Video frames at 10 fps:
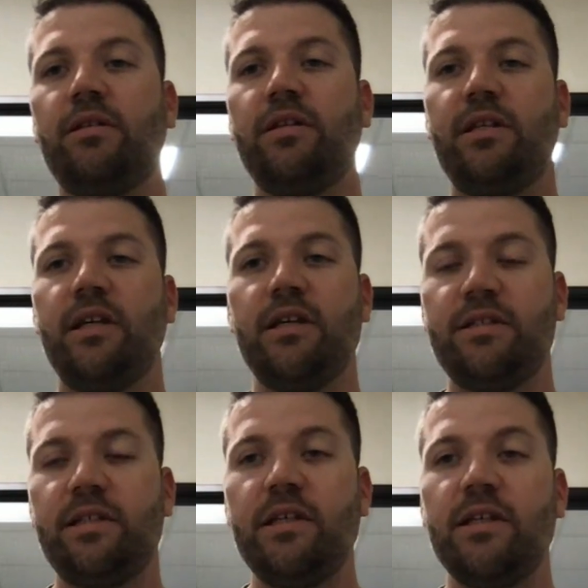the
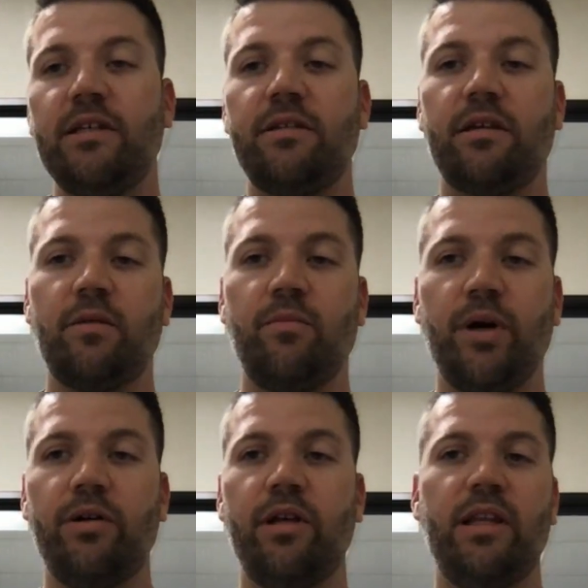THC is the
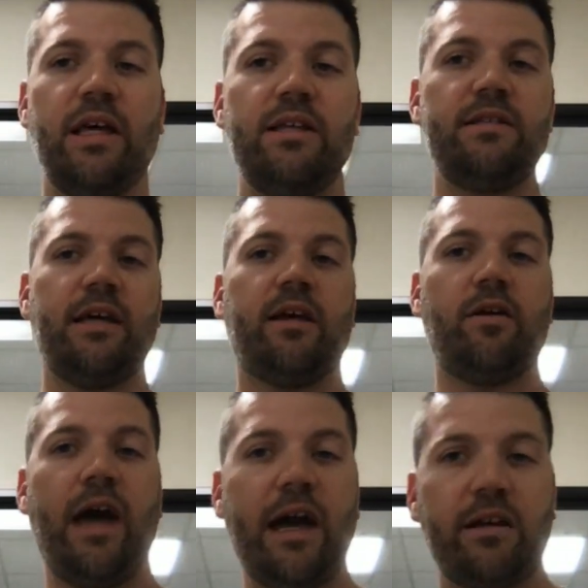component that is
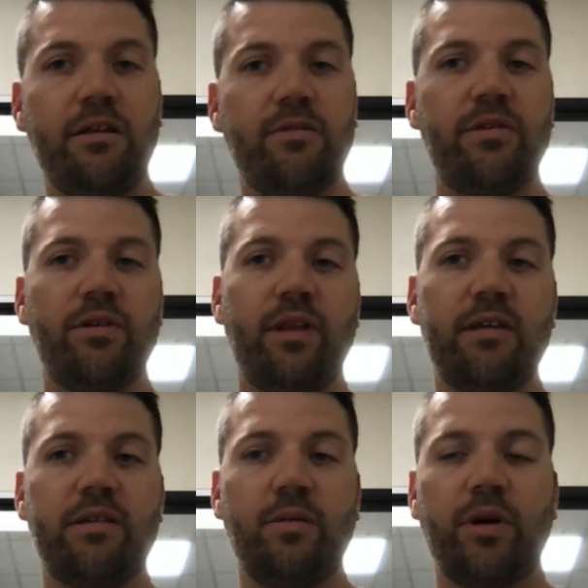psychoactive. So
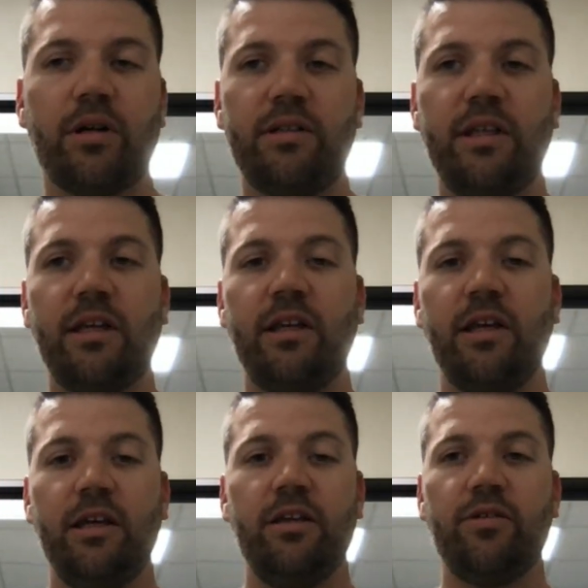that's the part
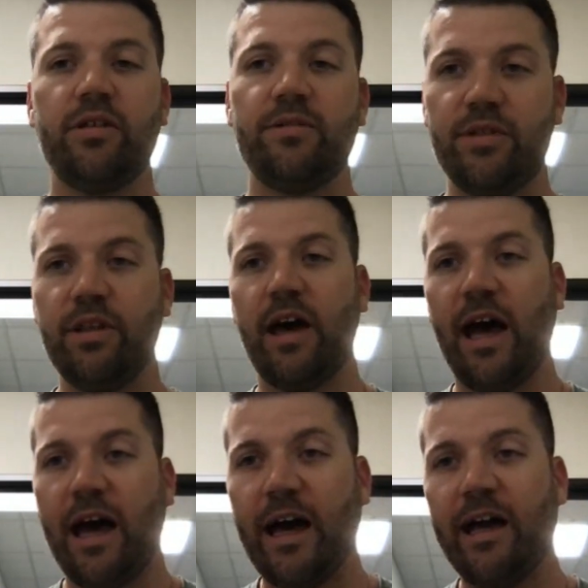that, gives you the
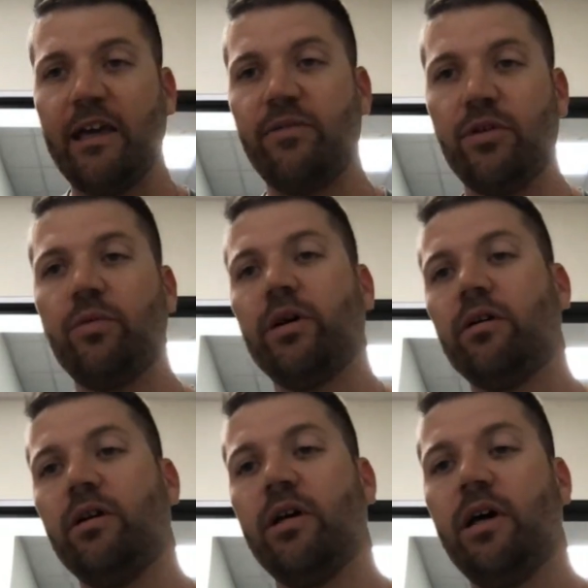high, if you
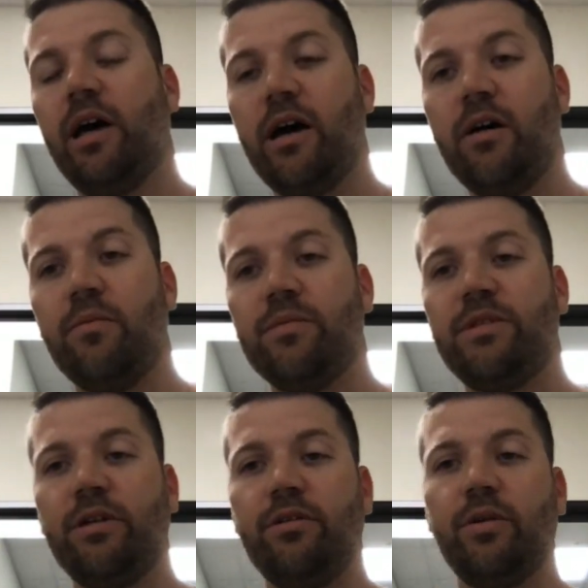will.
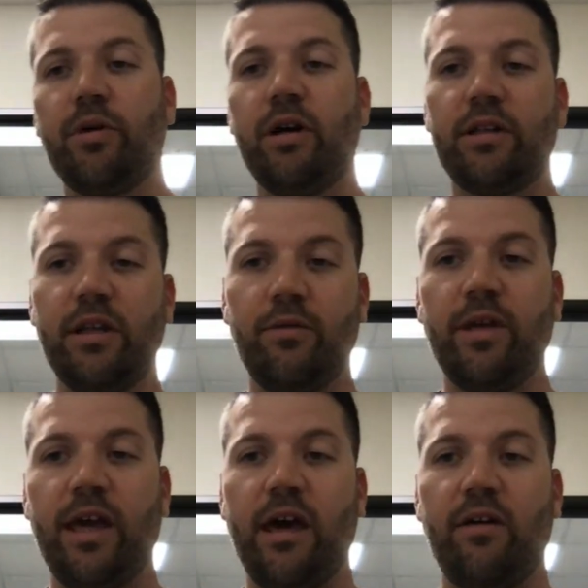So the product that
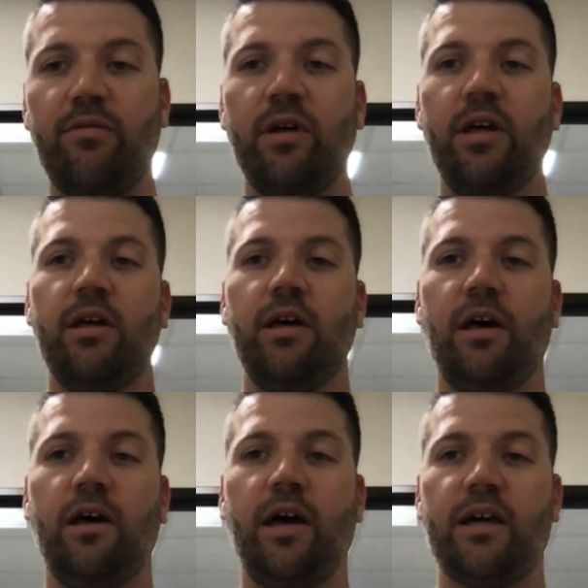we have
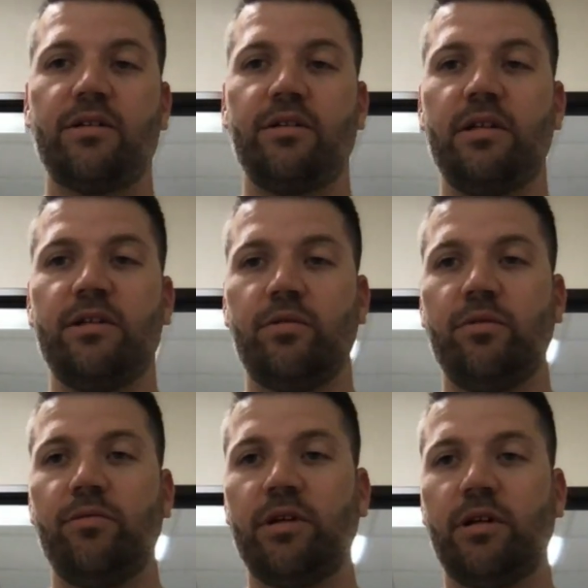actually is
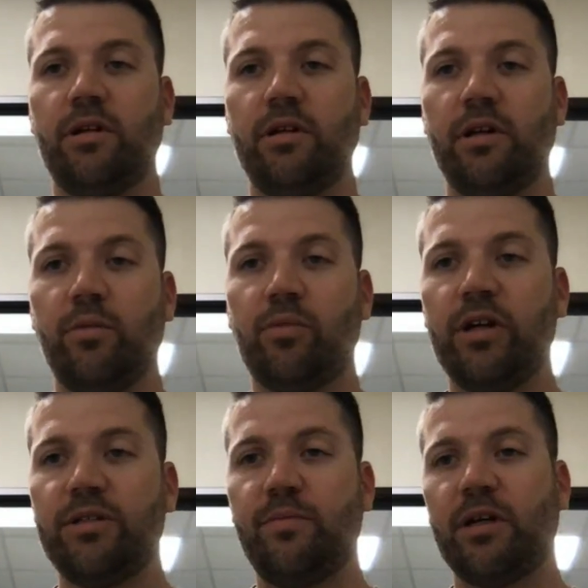what we call a
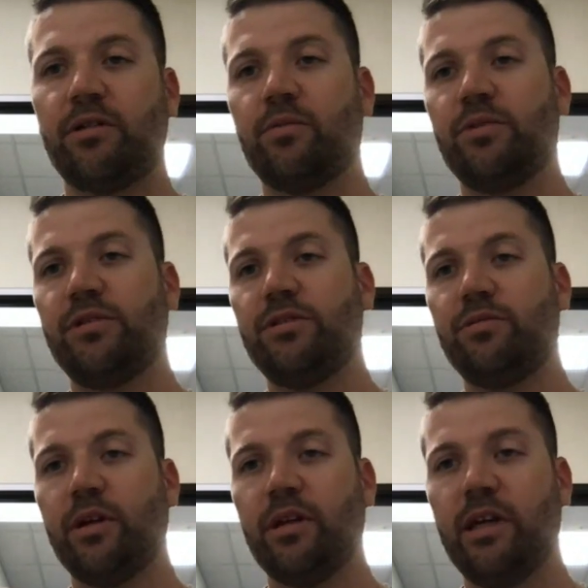broad spectrum, which is
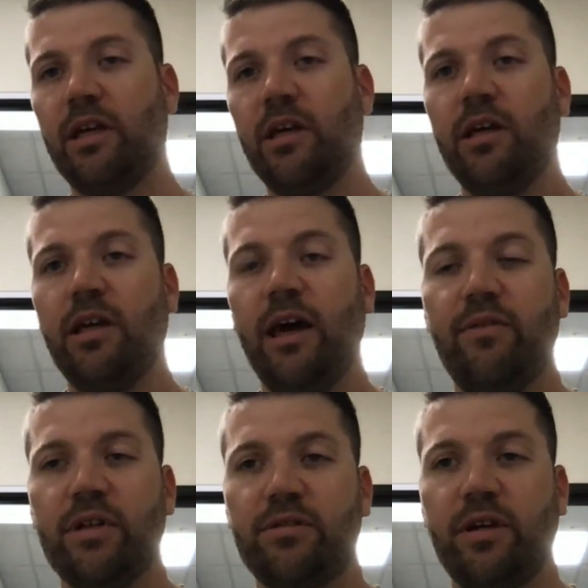where they
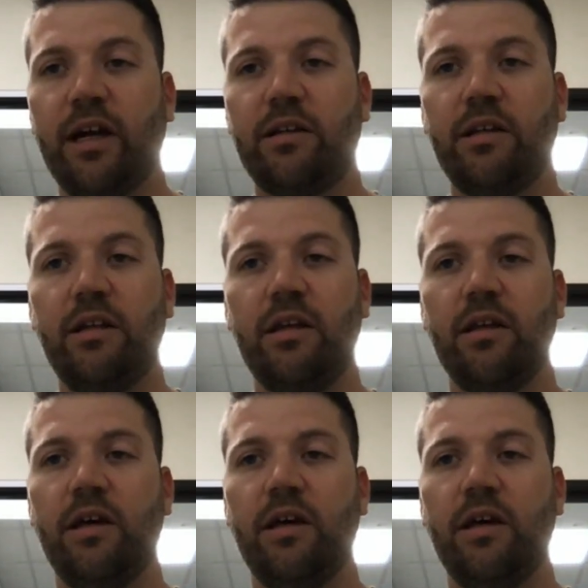have extracted